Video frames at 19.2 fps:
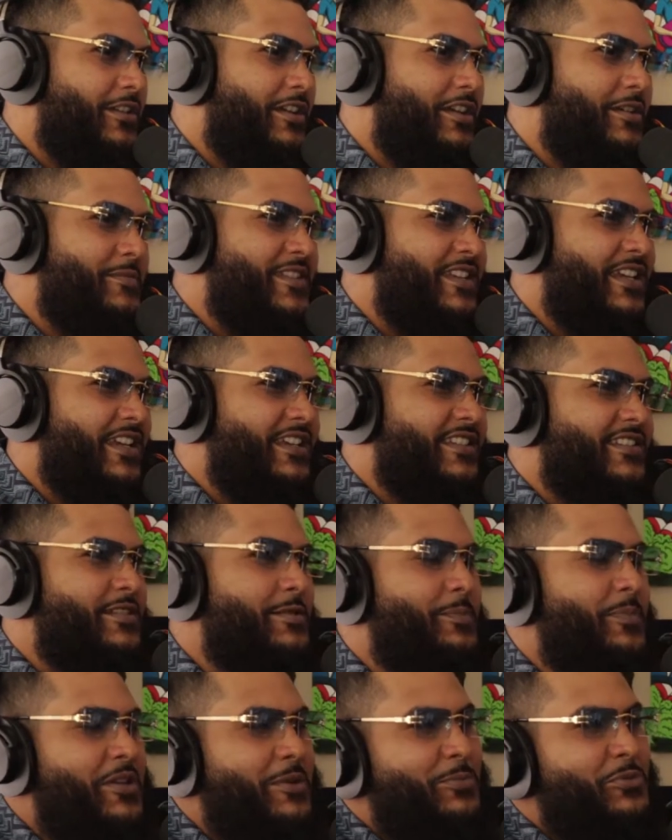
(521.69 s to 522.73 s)
You know what I'm saying?
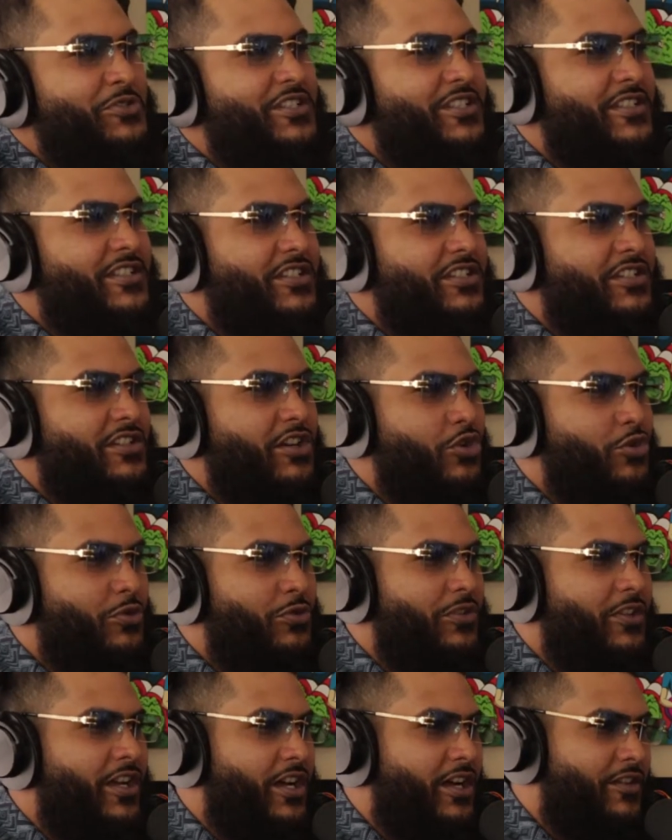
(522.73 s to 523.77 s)
Some people just show
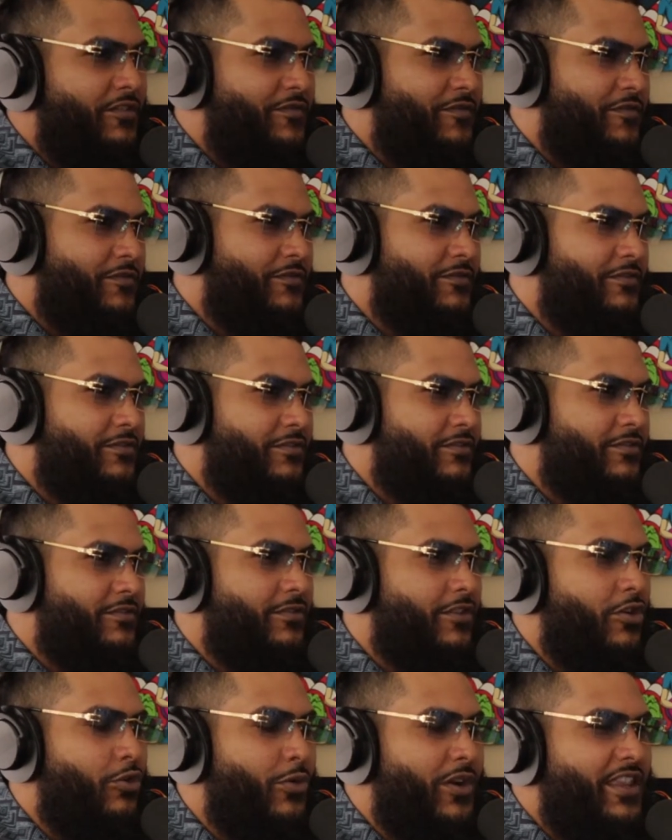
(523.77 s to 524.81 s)
love
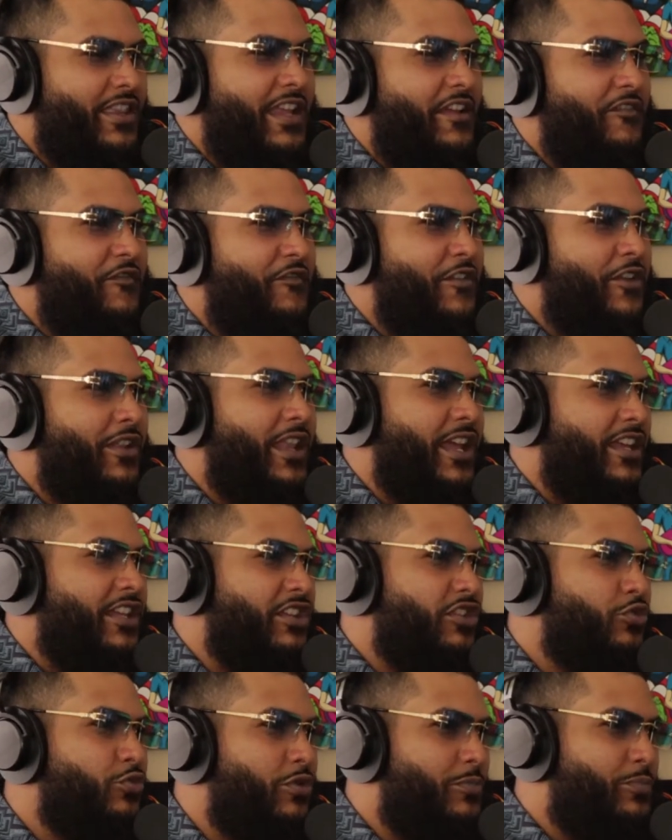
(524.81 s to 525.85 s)
or what they feel
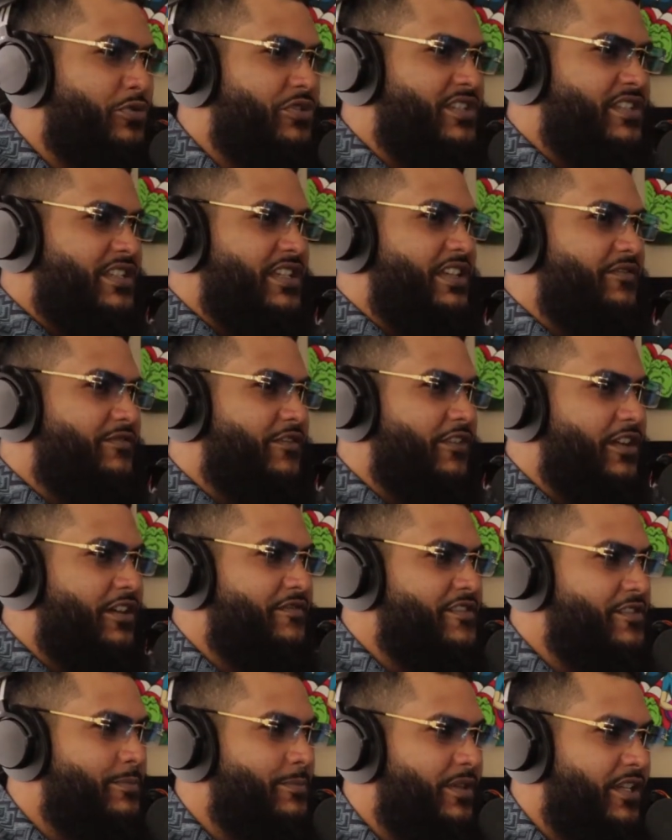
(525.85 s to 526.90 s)
like you would perceive
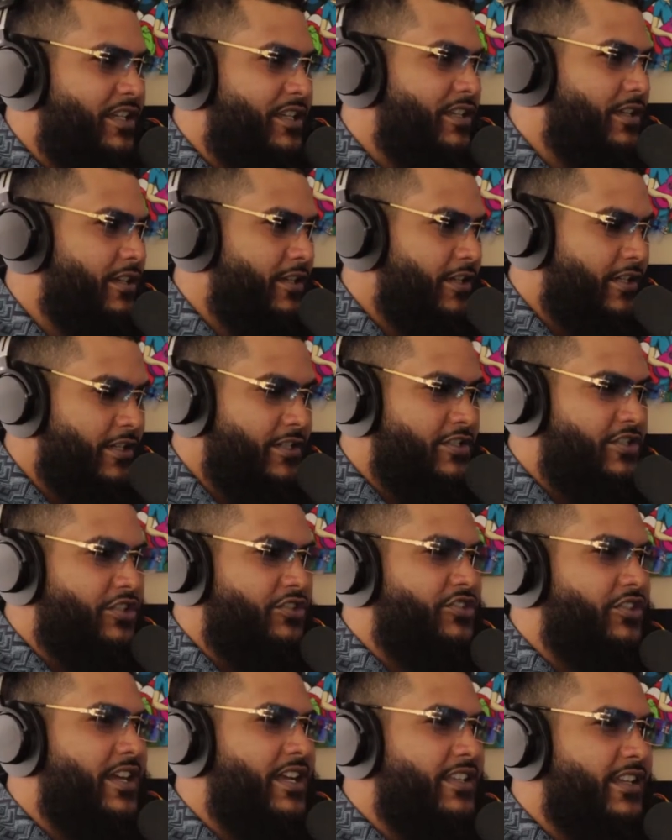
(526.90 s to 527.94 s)
love to be
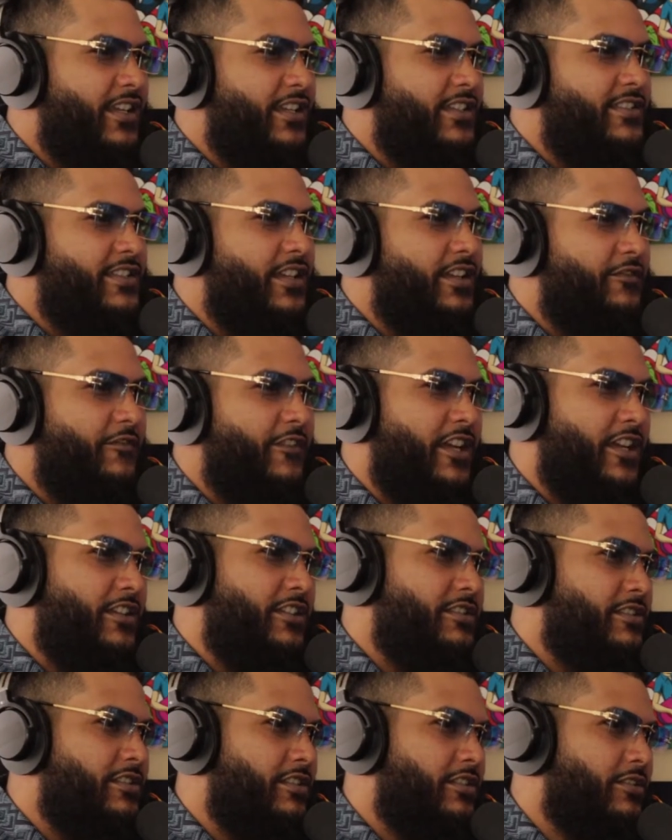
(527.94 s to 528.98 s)
just so that they could take
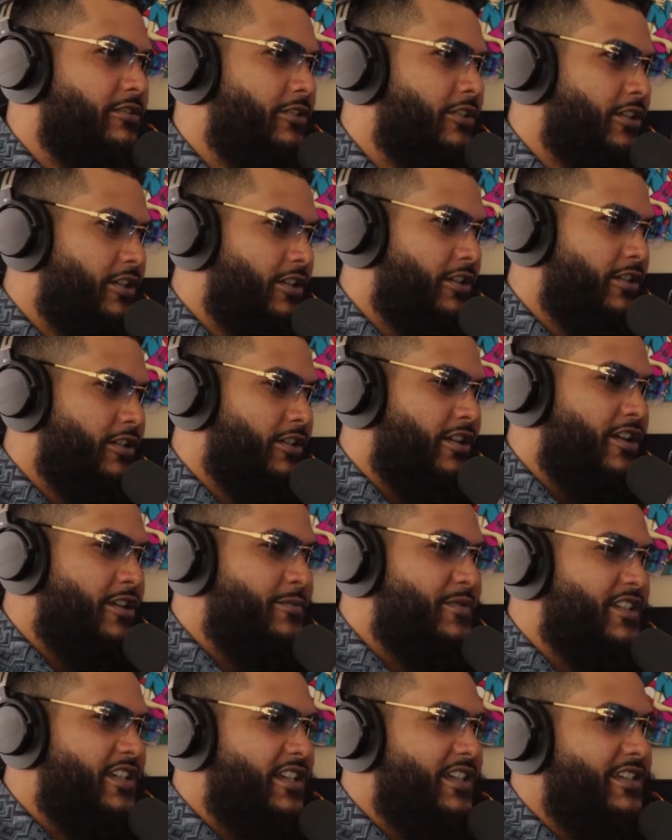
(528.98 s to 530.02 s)
advantage of you. You know yeah. what
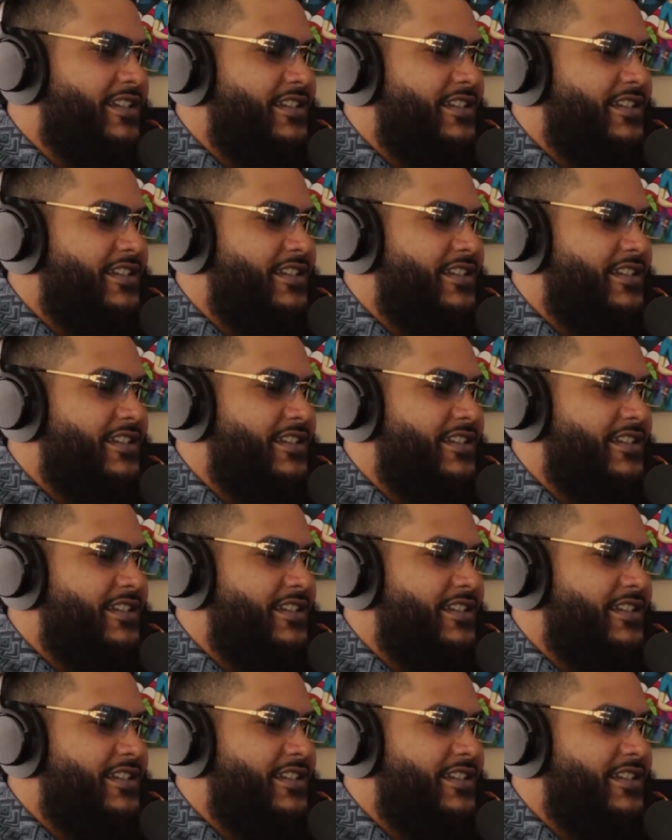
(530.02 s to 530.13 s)
I'm saying?